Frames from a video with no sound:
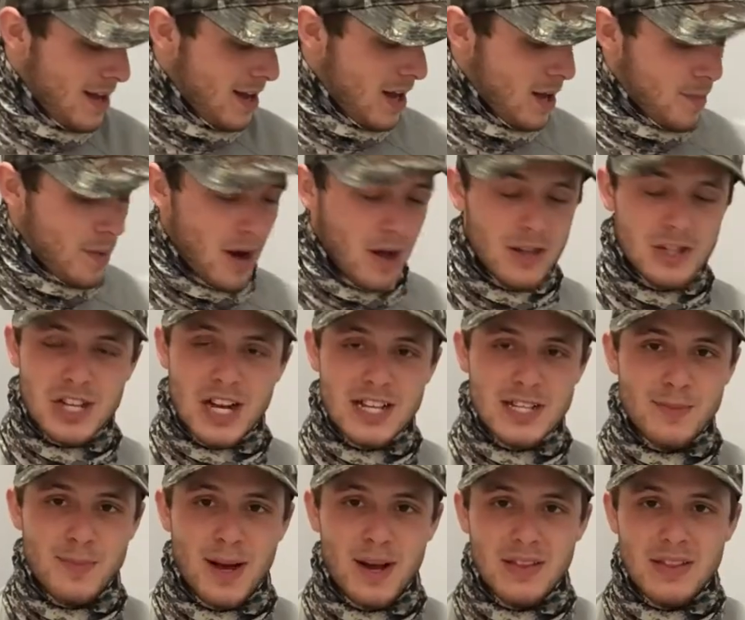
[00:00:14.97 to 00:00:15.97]
I
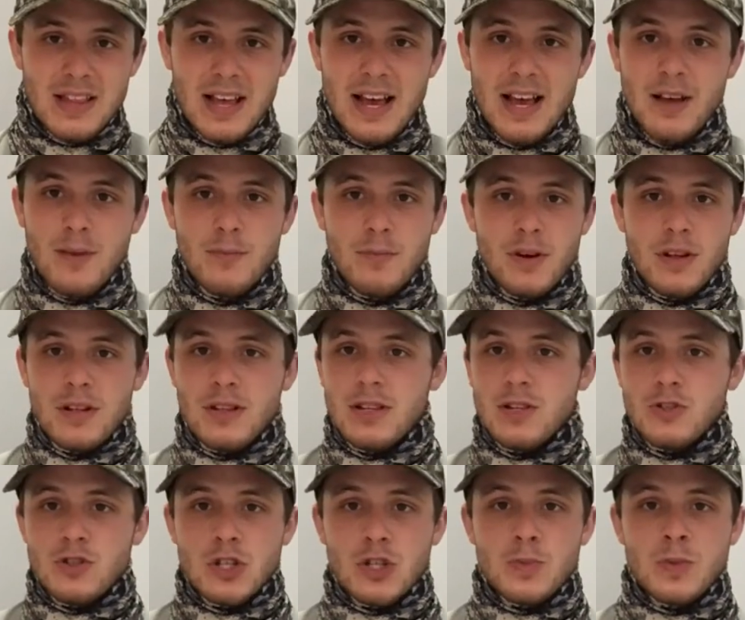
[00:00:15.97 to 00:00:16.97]
apologize about that, but
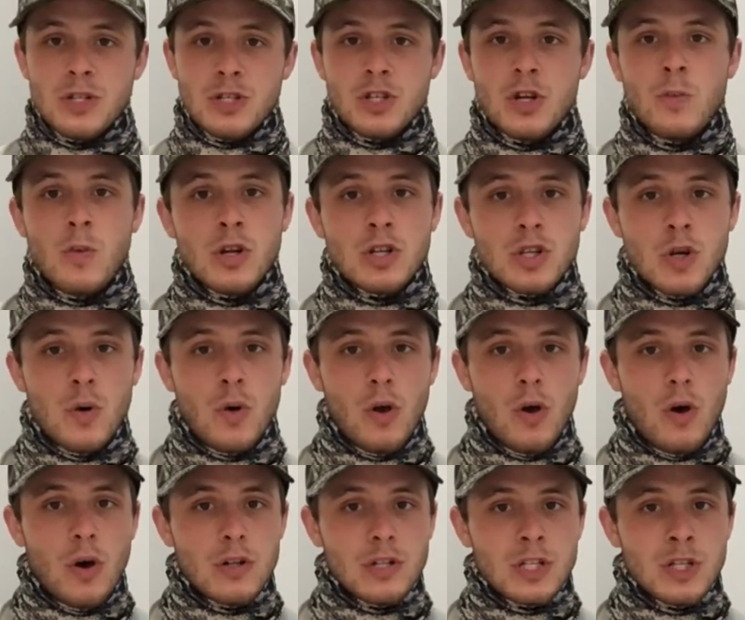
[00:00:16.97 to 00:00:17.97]
there's just been so much going
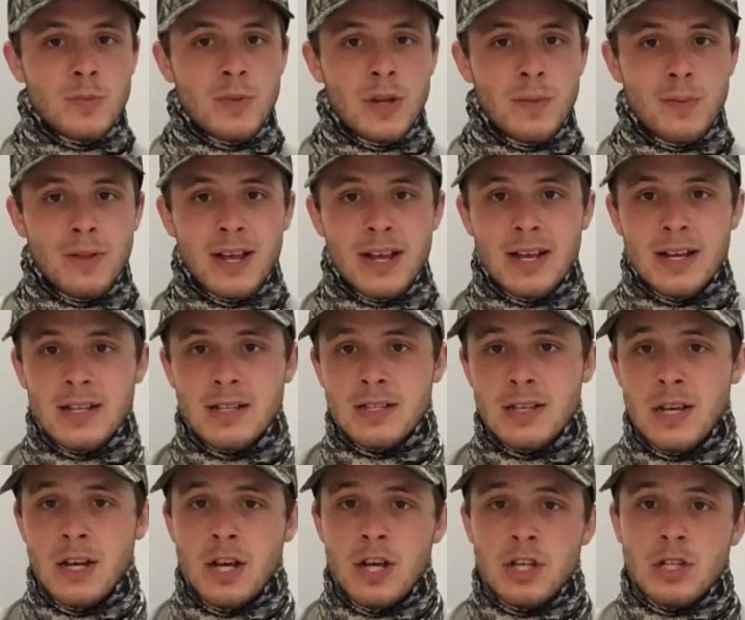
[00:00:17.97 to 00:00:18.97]
on, so many plans,
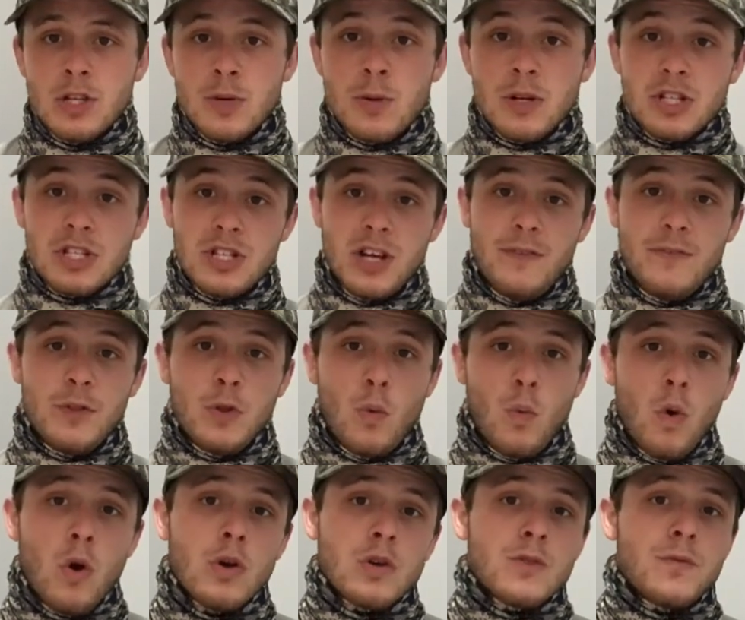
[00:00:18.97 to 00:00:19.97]
so much stuff in the
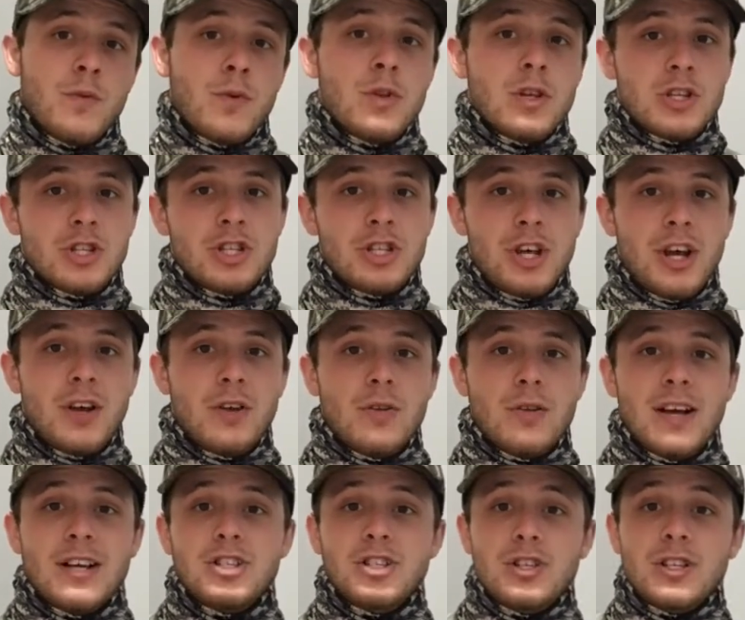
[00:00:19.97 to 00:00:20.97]
works for this channel.
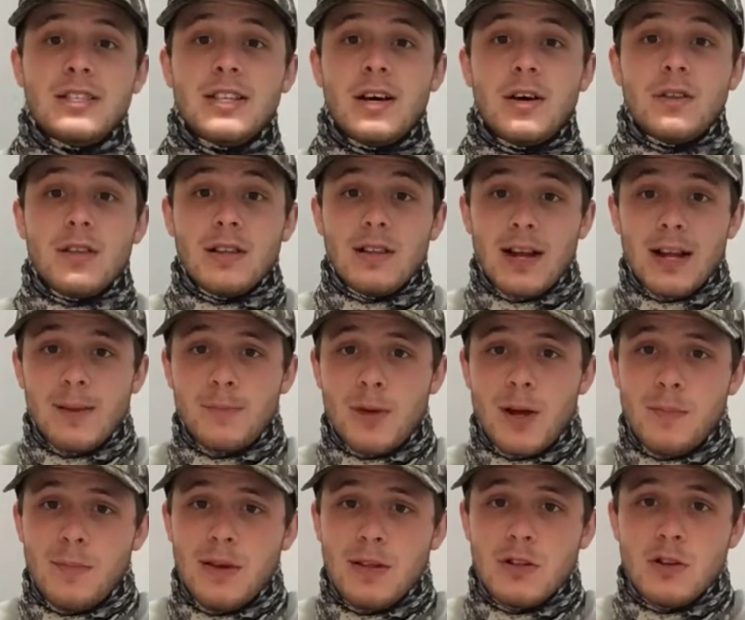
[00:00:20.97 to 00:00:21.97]
As you can tell, the lighting
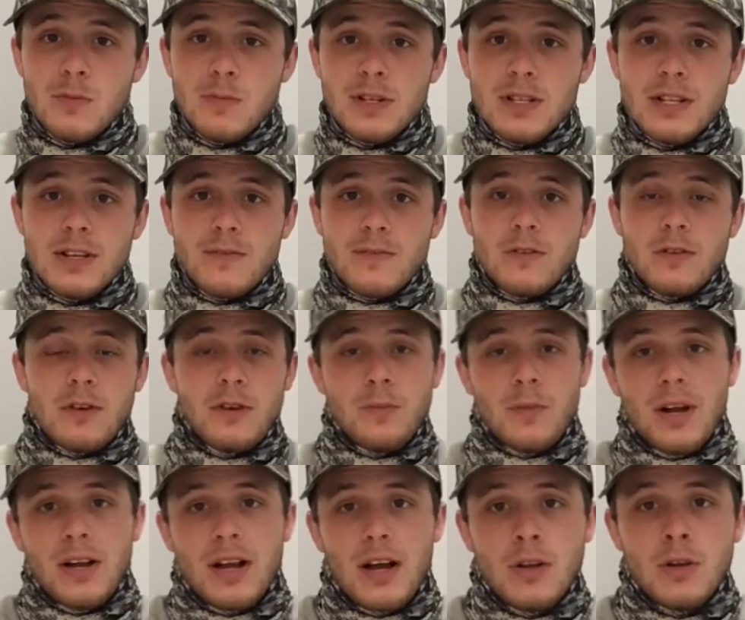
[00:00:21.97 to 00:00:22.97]
might be a little bit different. You
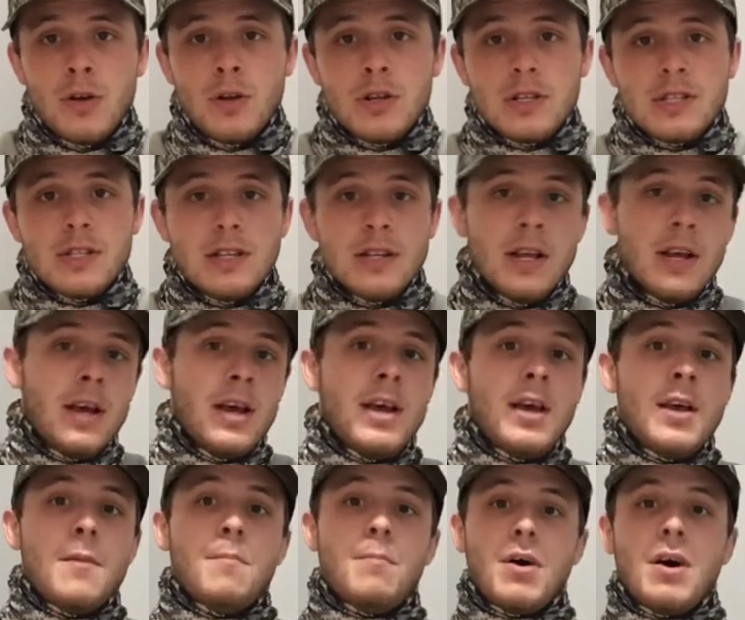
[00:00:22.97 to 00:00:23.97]
might not notice it
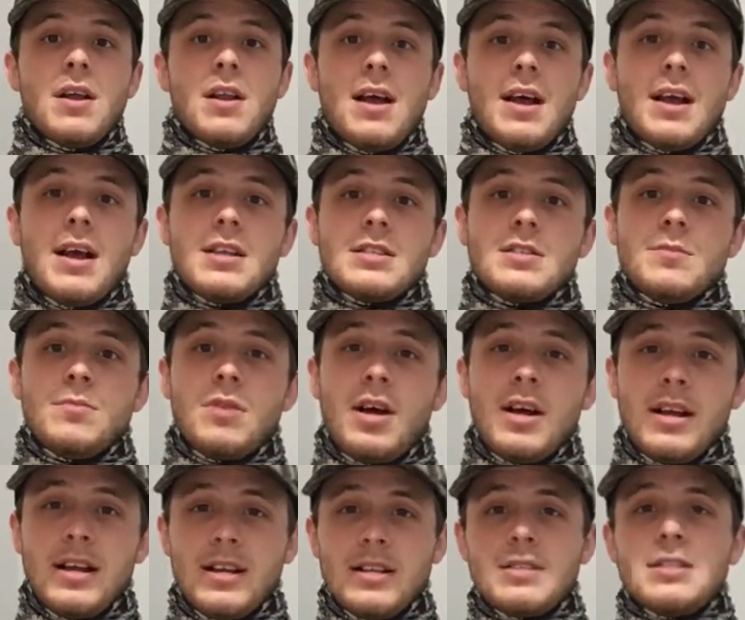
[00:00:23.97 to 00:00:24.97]
but I got some
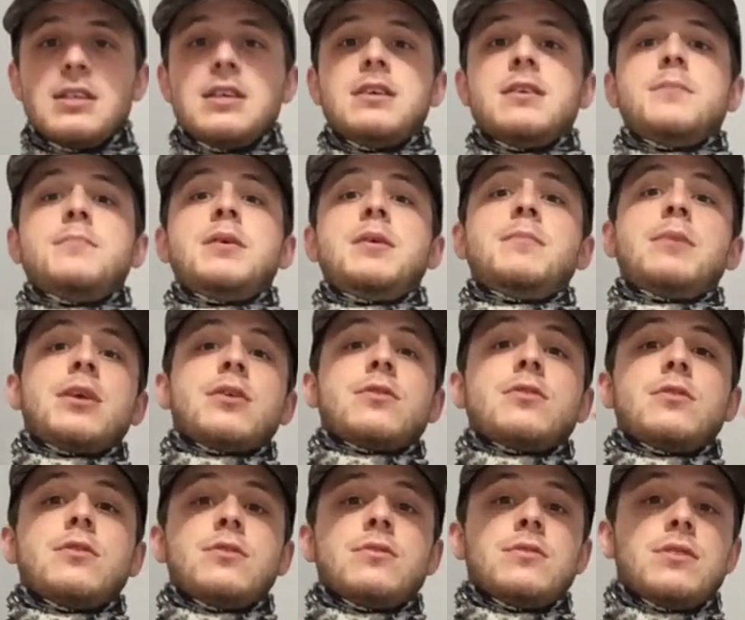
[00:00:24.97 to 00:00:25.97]
lighting to be
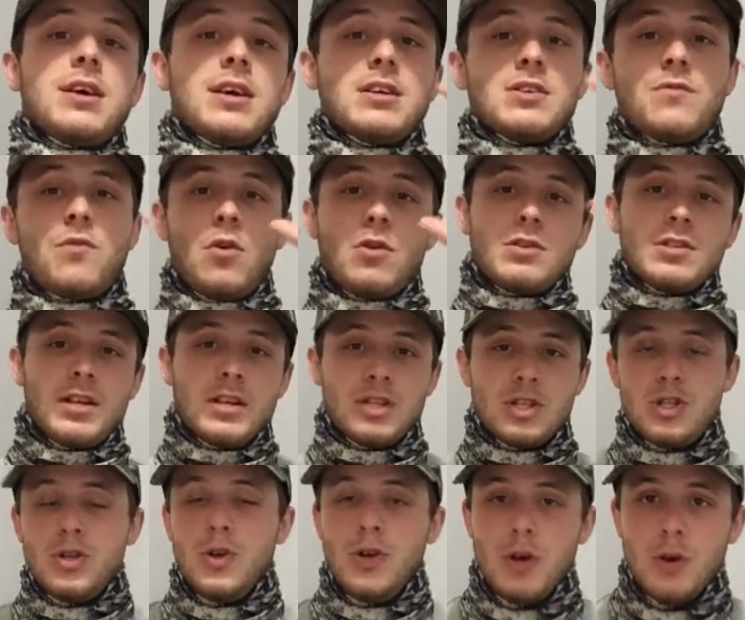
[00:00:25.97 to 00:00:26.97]
better, like as far as like
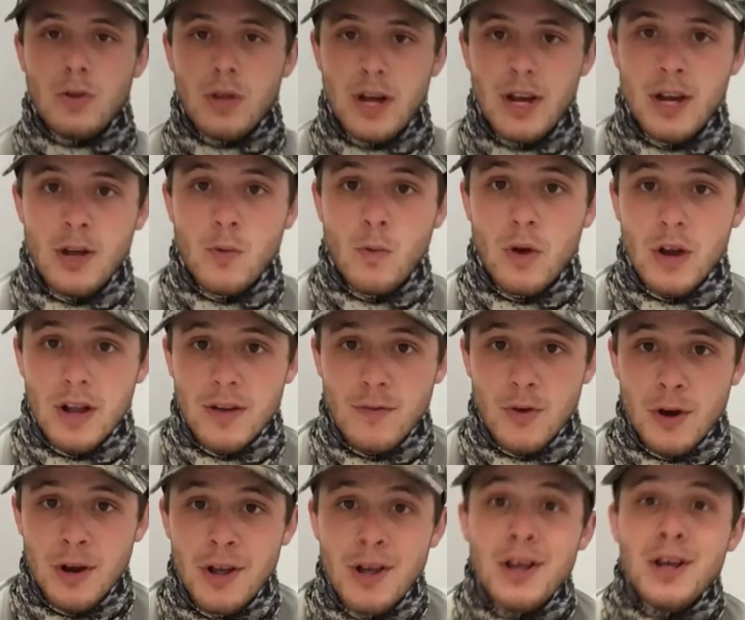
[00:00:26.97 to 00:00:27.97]
studio lighting,
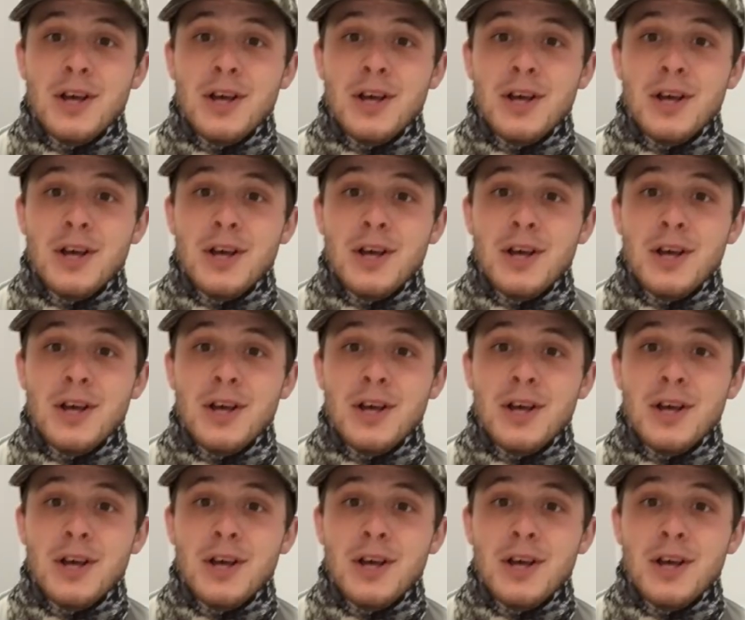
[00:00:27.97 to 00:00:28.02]
whatever.